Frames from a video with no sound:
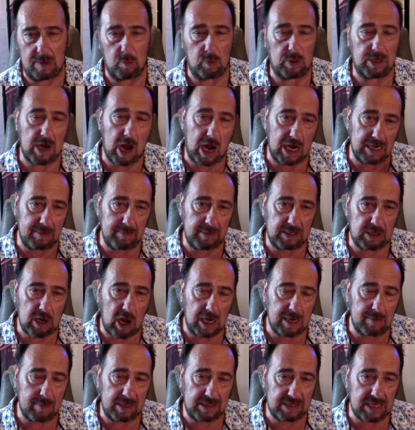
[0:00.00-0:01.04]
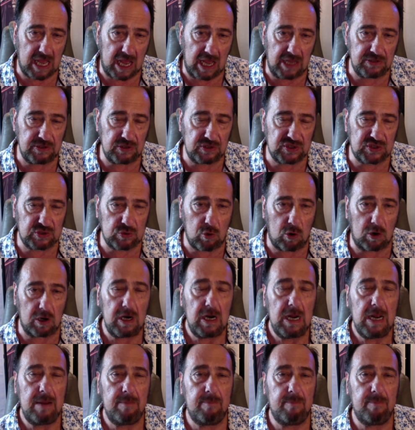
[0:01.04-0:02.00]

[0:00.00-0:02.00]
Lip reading: We're not going to be talking about the underscore,